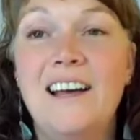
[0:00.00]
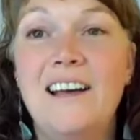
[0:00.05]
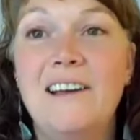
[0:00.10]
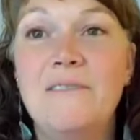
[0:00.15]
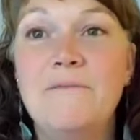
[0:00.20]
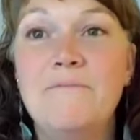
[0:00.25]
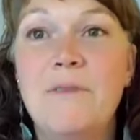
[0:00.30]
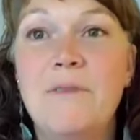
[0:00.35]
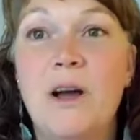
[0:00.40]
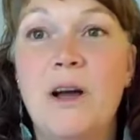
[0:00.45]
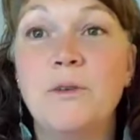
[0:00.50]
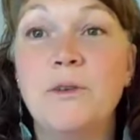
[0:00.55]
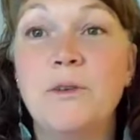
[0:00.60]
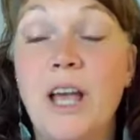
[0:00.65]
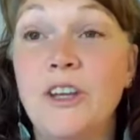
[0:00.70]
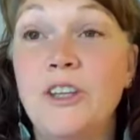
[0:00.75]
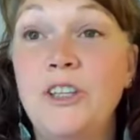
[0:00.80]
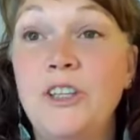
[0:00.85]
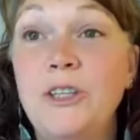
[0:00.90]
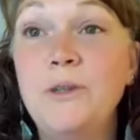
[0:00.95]

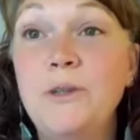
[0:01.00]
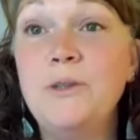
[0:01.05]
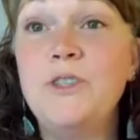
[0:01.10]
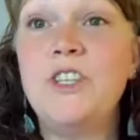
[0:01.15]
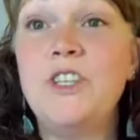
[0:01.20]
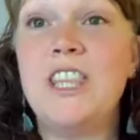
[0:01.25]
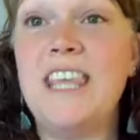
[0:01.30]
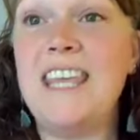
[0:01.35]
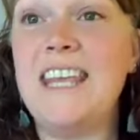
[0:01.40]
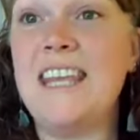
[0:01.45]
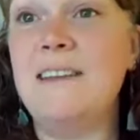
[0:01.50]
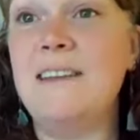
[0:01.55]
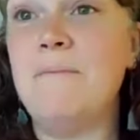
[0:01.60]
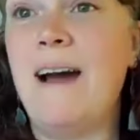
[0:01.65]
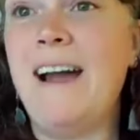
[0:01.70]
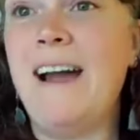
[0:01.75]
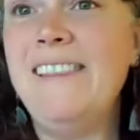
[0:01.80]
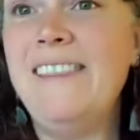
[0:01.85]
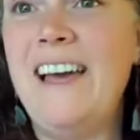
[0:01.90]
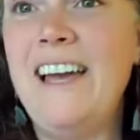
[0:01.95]
a huge thing
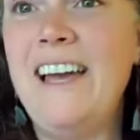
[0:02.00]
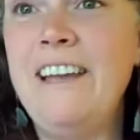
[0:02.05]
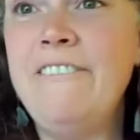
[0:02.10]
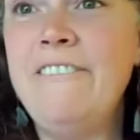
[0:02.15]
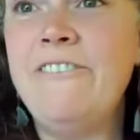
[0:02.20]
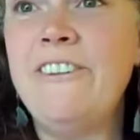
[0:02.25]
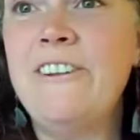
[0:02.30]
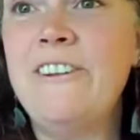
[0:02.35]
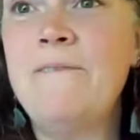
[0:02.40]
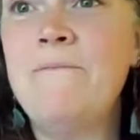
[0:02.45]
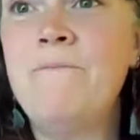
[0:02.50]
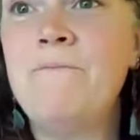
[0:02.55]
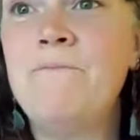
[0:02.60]
in my life,